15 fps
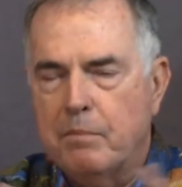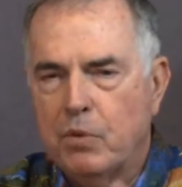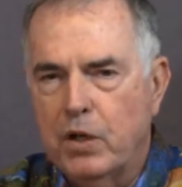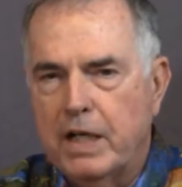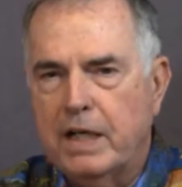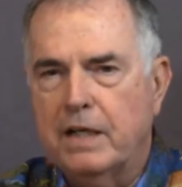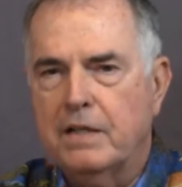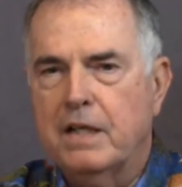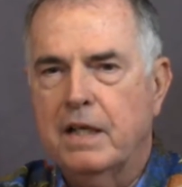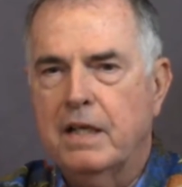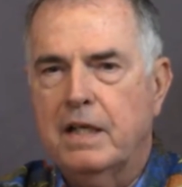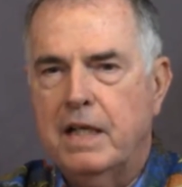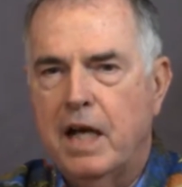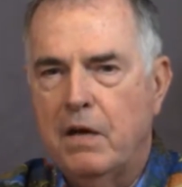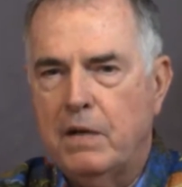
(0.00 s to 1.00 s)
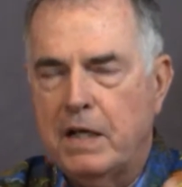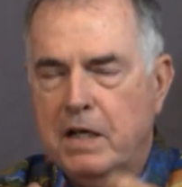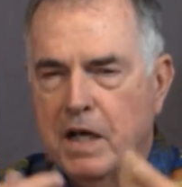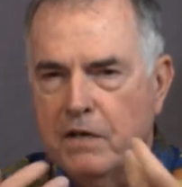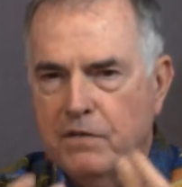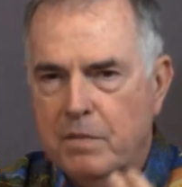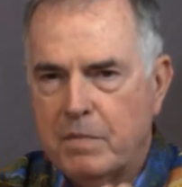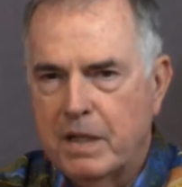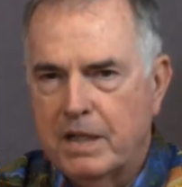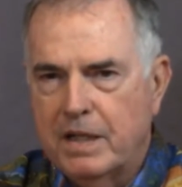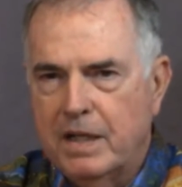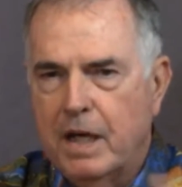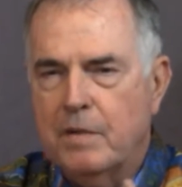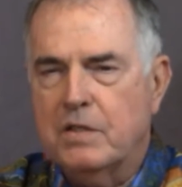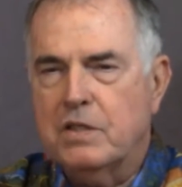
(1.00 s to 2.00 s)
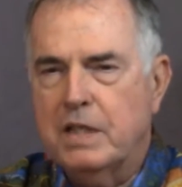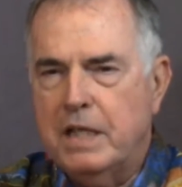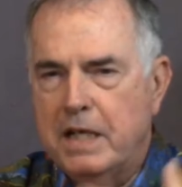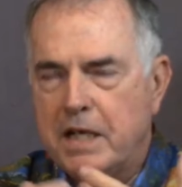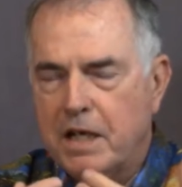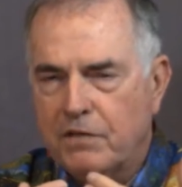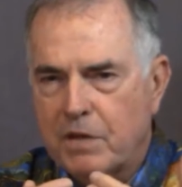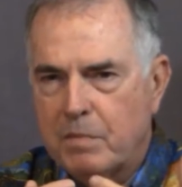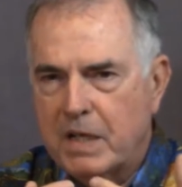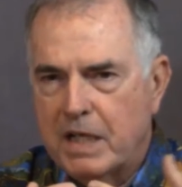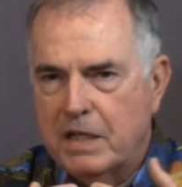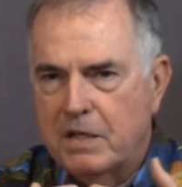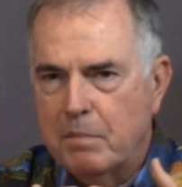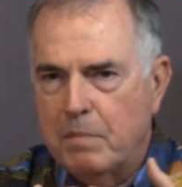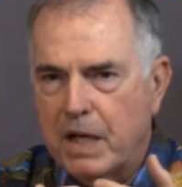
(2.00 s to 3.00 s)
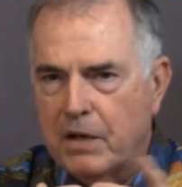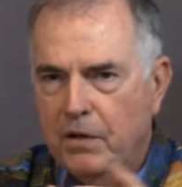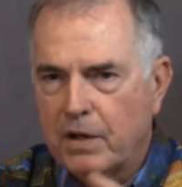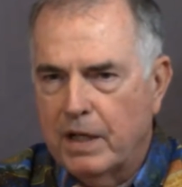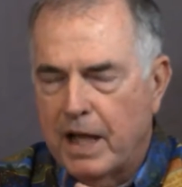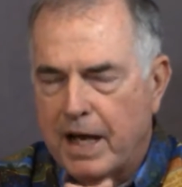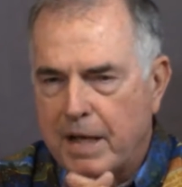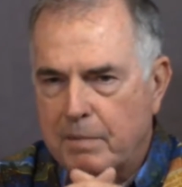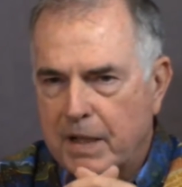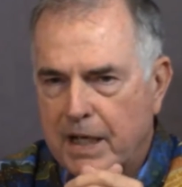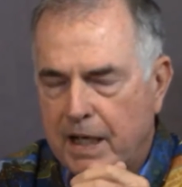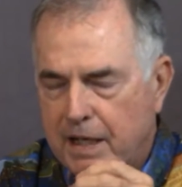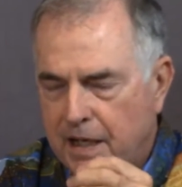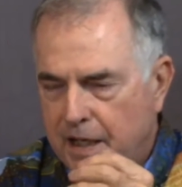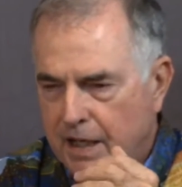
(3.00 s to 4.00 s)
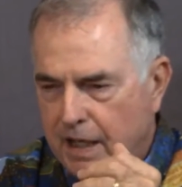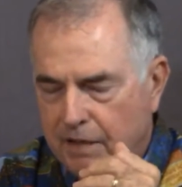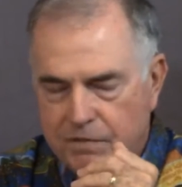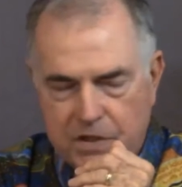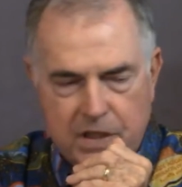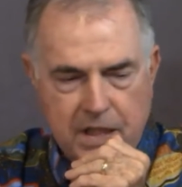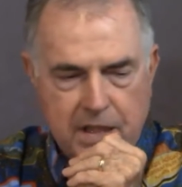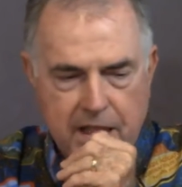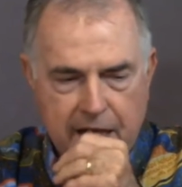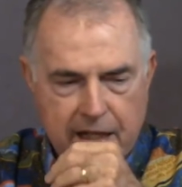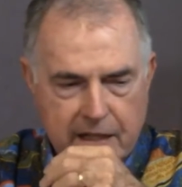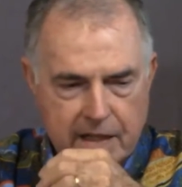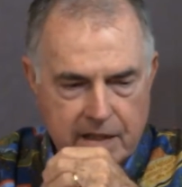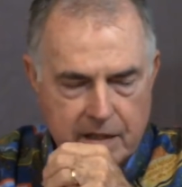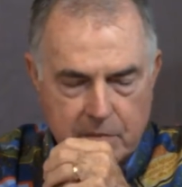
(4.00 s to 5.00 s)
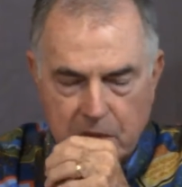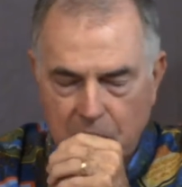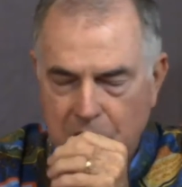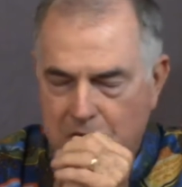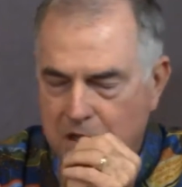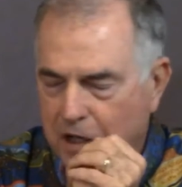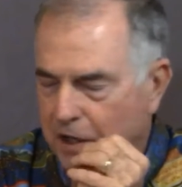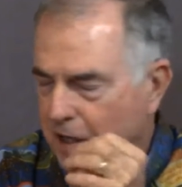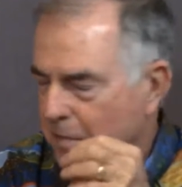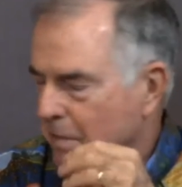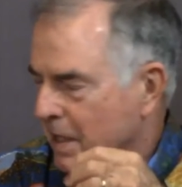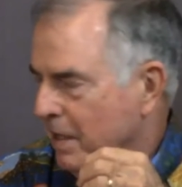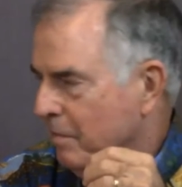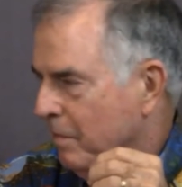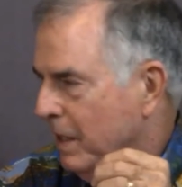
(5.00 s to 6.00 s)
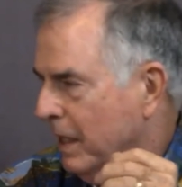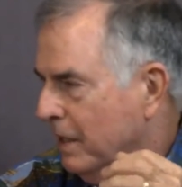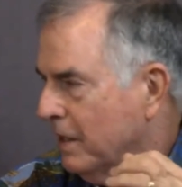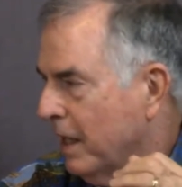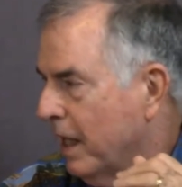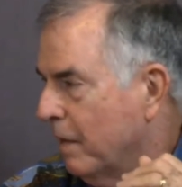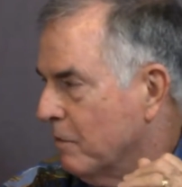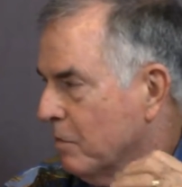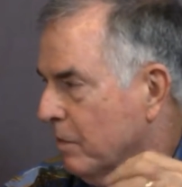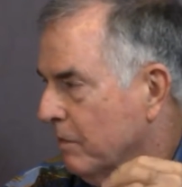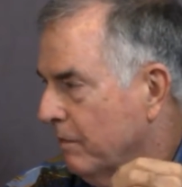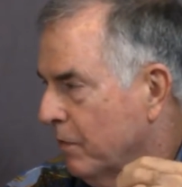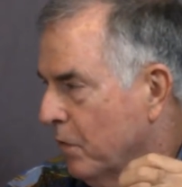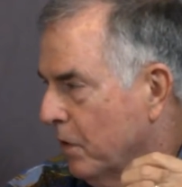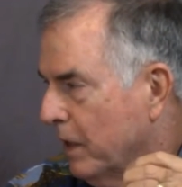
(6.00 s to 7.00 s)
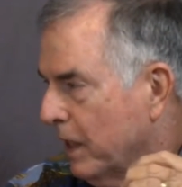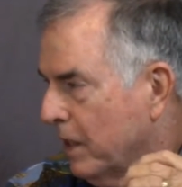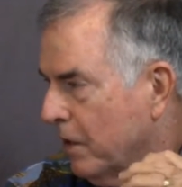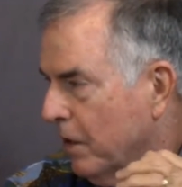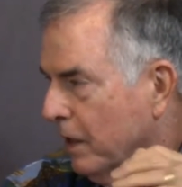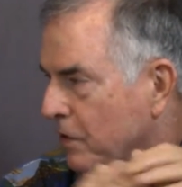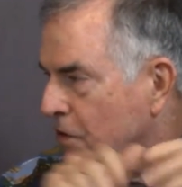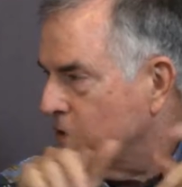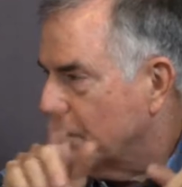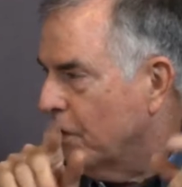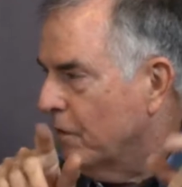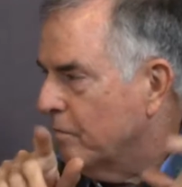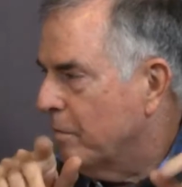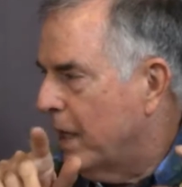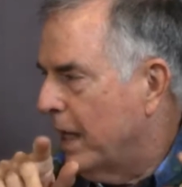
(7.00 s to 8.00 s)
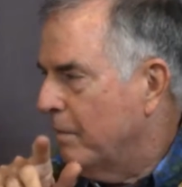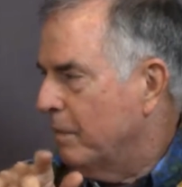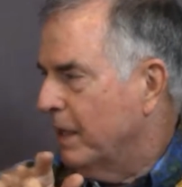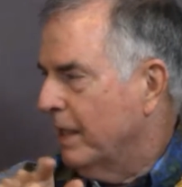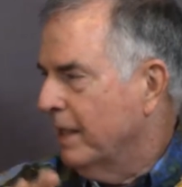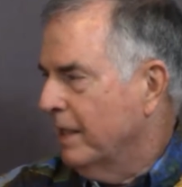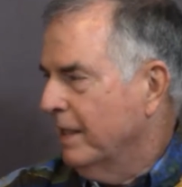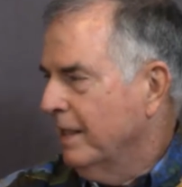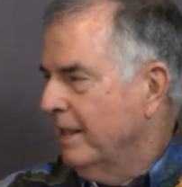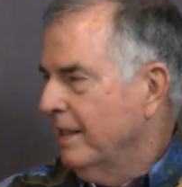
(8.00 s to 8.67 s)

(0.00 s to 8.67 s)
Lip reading: bring county government, the city government, into better alignment. I've seen that in the military many times before. They call it stovepiping,